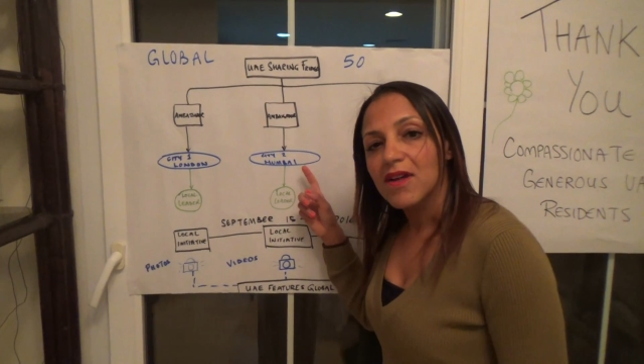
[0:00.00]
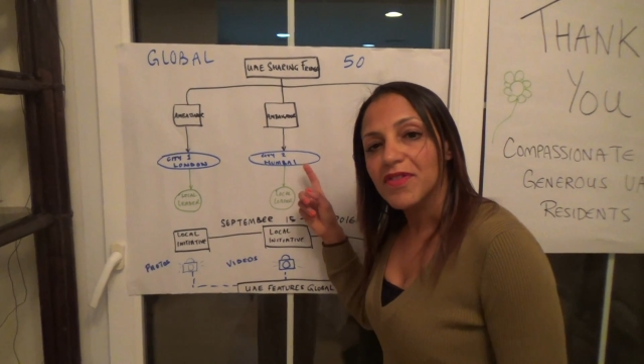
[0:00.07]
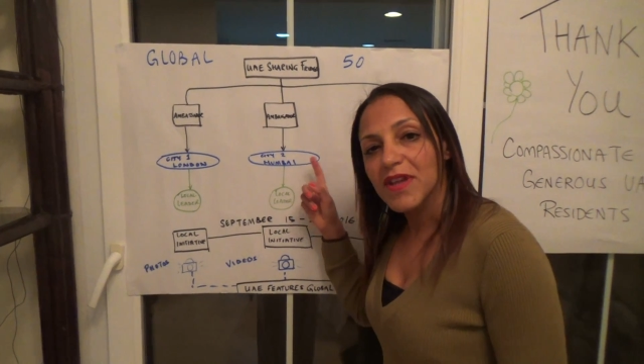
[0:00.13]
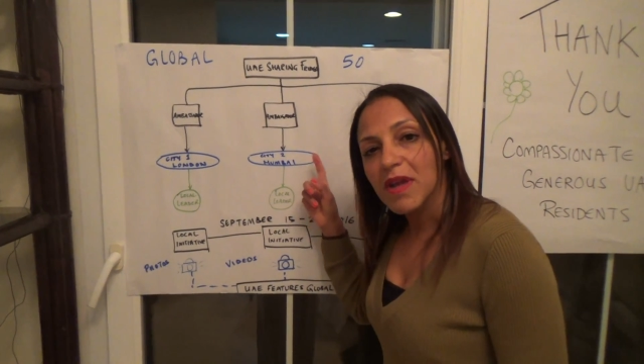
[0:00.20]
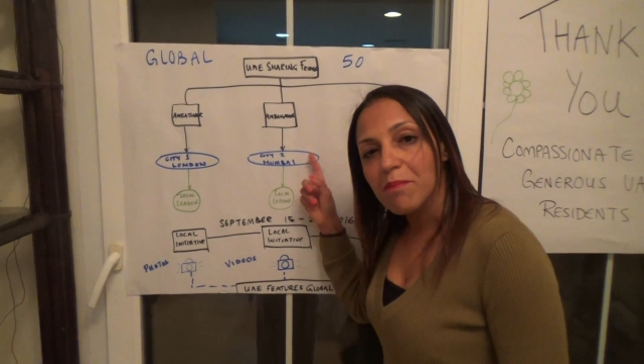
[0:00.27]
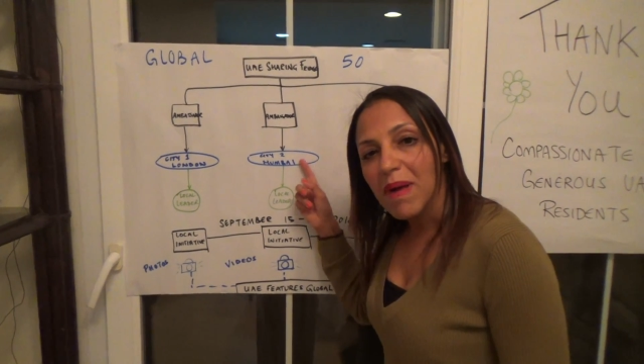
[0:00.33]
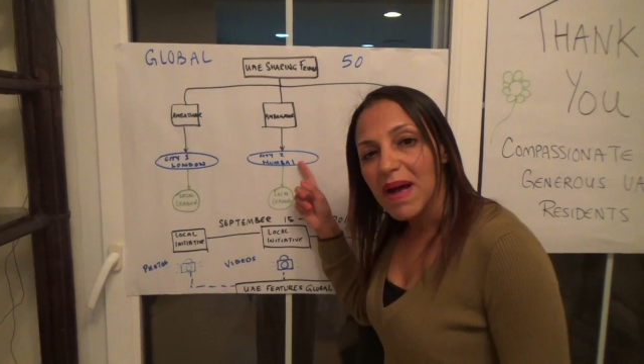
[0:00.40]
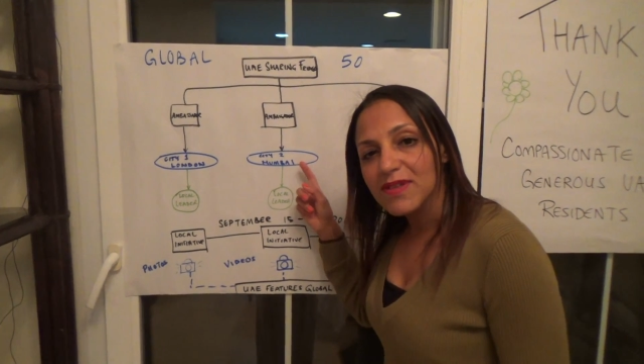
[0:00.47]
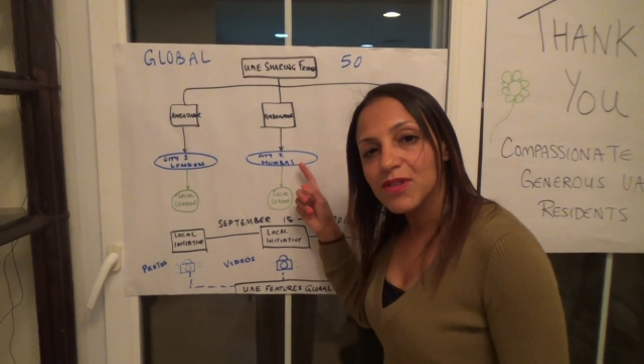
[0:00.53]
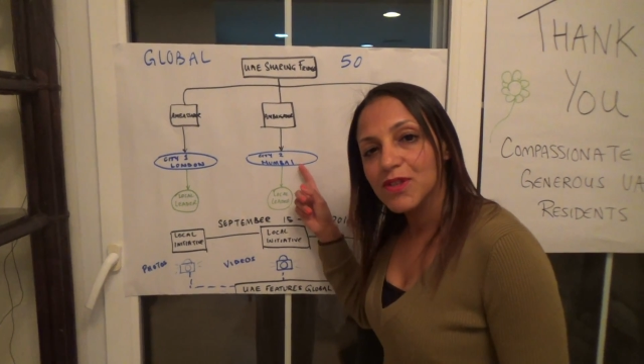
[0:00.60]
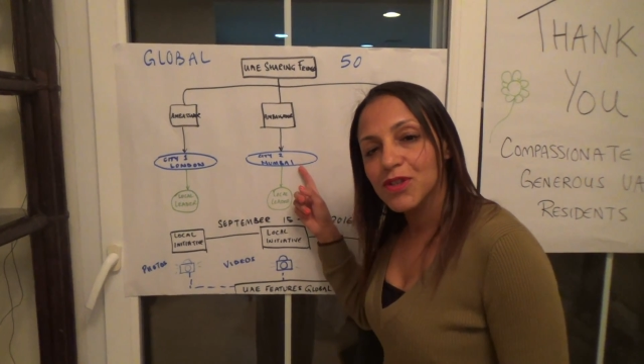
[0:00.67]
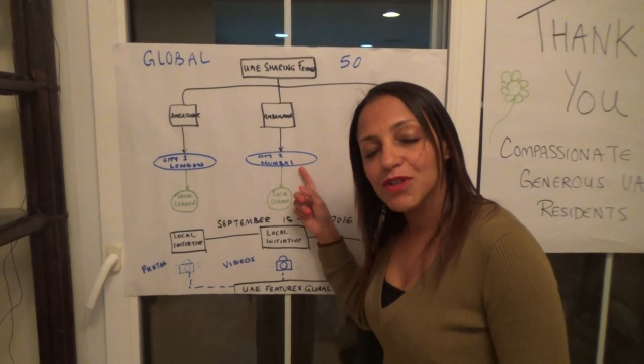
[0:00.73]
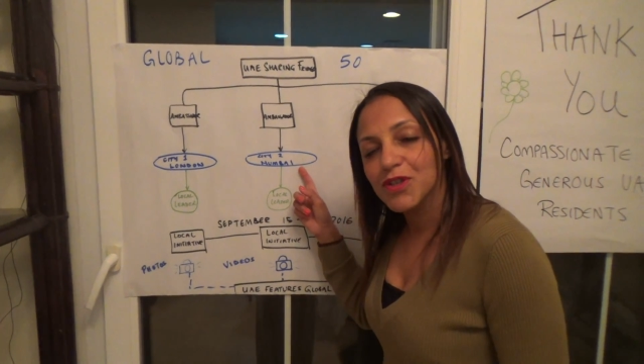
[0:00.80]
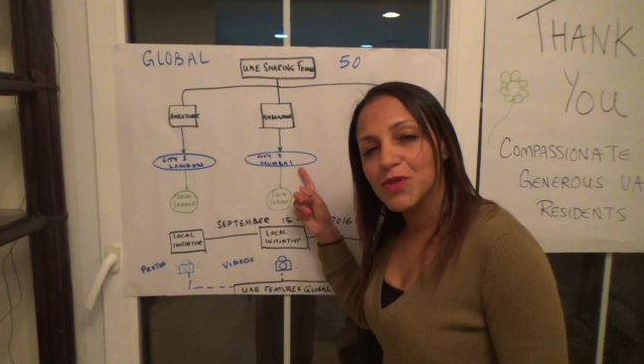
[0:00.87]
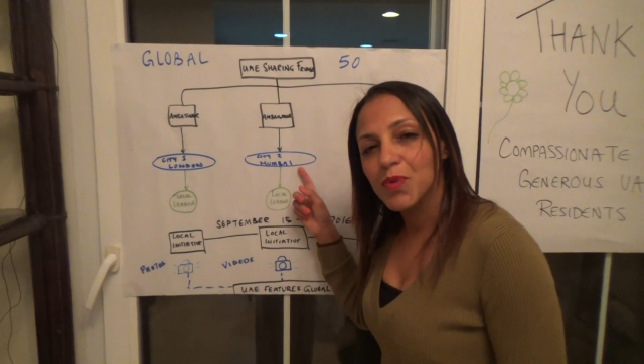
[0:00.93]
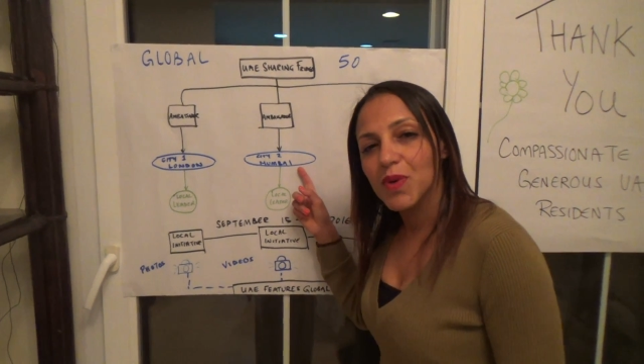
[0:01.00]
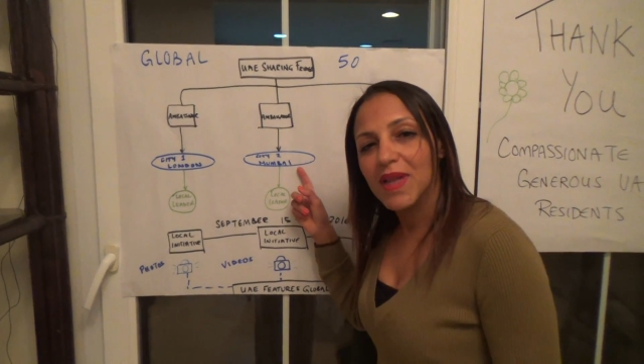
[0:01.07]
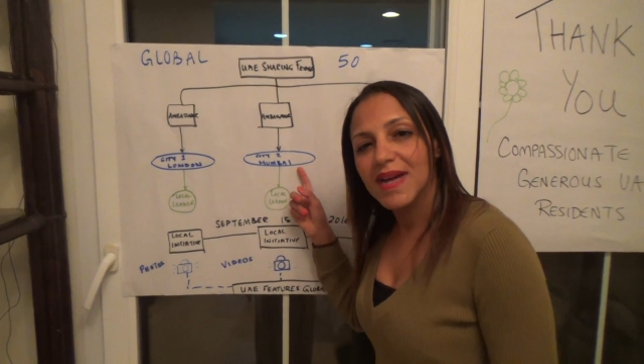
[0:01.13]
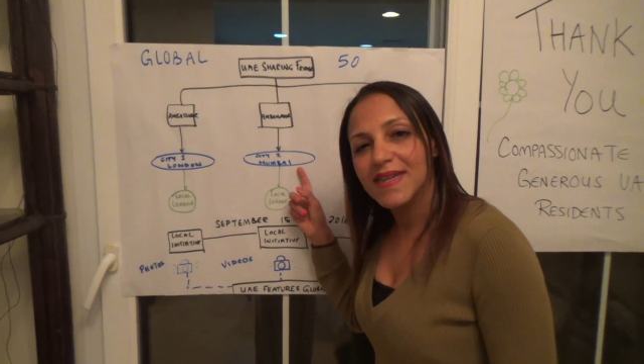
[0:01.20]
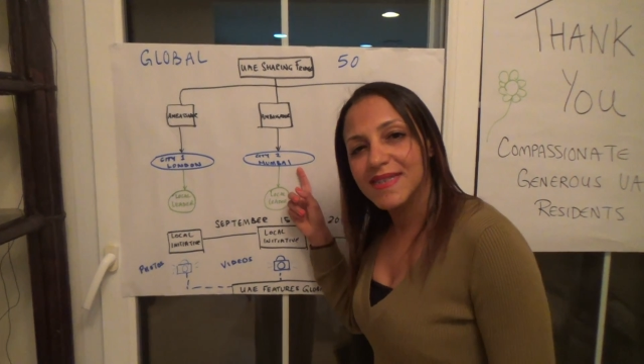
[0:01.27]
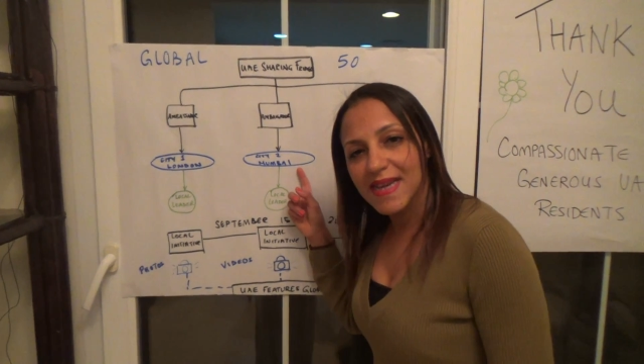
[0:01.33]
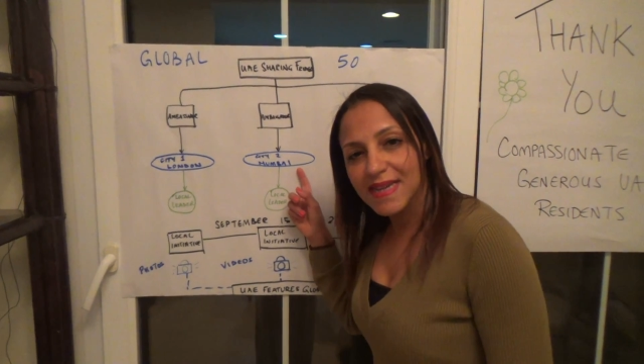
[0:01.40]
the ambassadors will
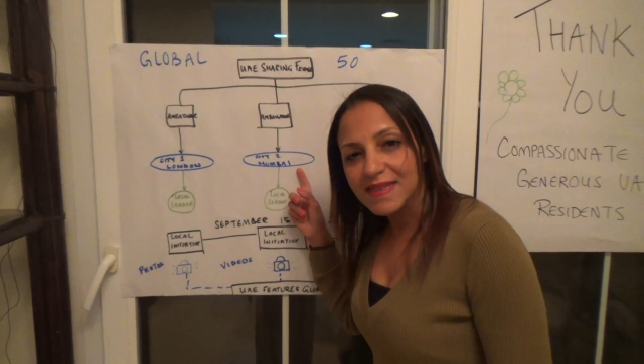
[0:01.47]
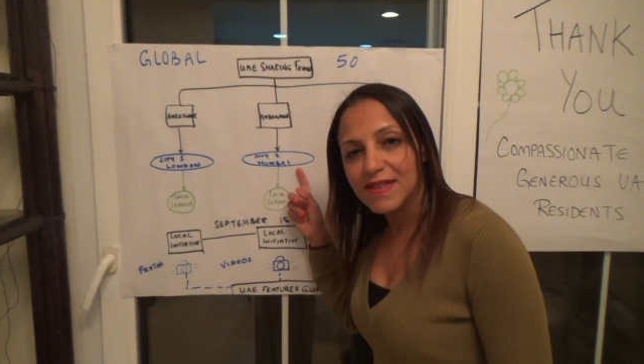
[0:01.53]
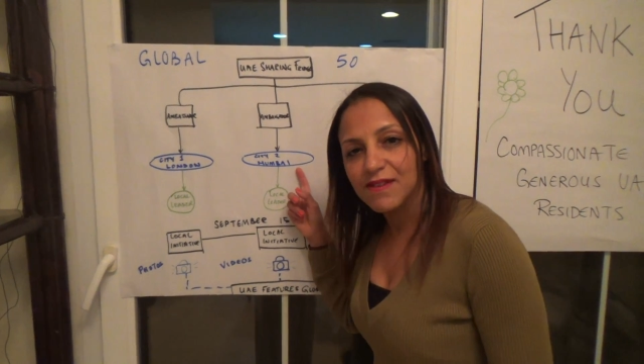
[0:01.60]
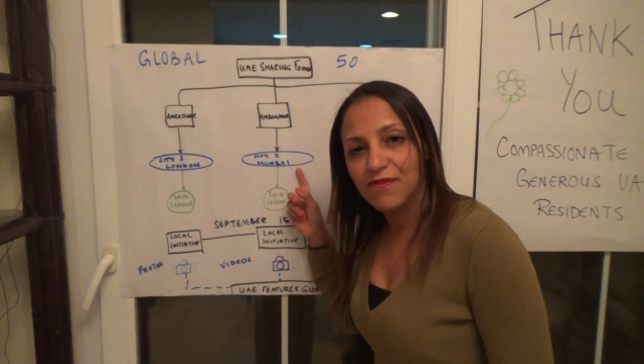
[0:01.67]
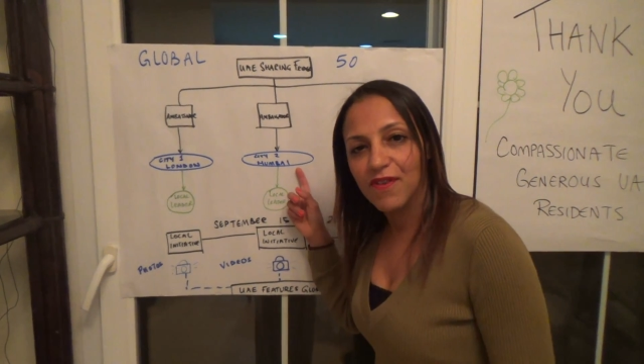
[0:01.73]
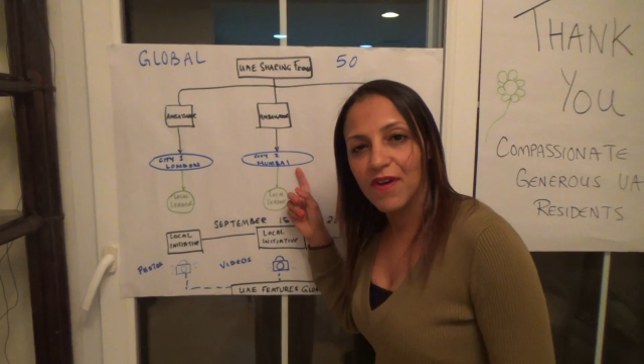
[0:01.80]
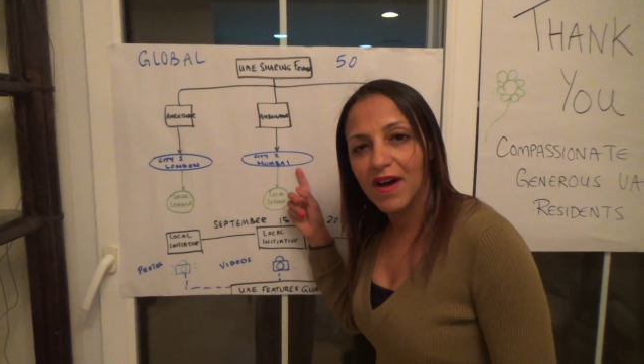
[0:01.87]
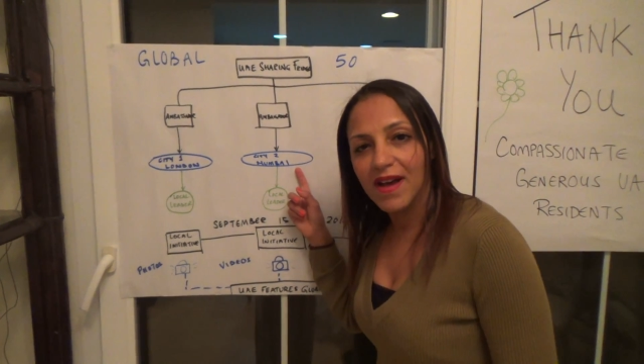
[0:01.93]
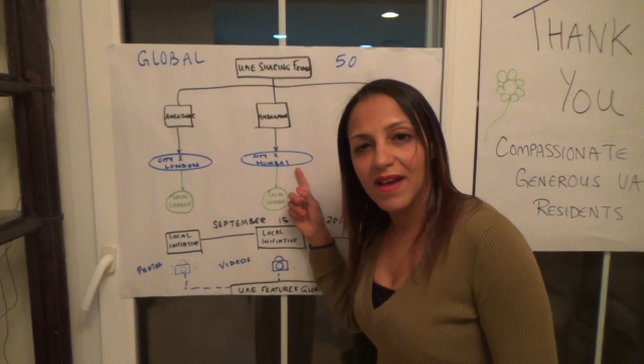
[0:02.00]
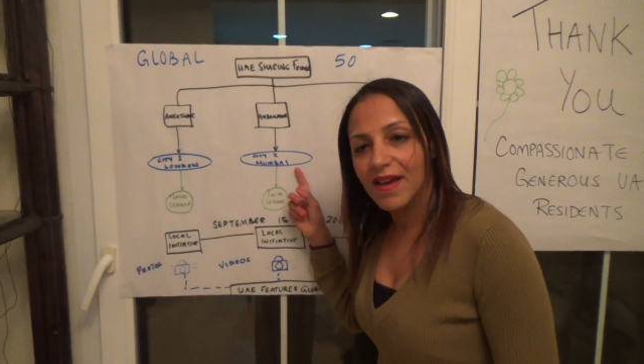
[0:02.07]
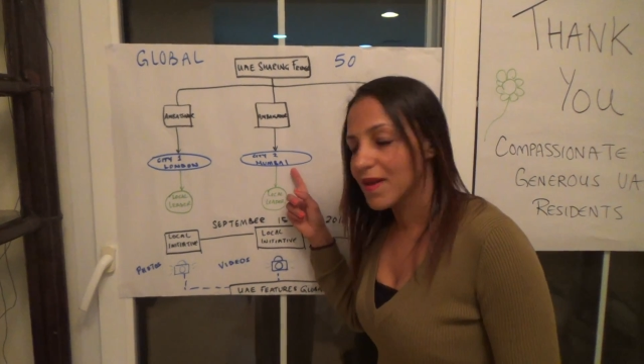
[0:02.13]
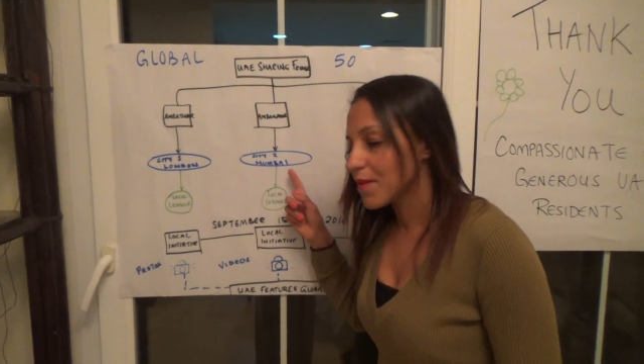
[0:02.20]
identify